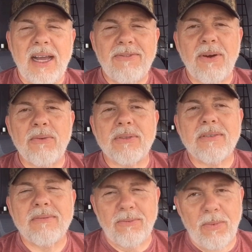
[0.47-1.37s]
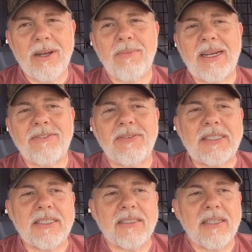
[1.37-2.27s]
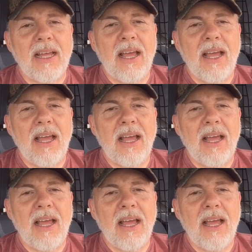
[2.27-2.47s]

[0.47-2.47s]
Hey folks, welcome back to fishing.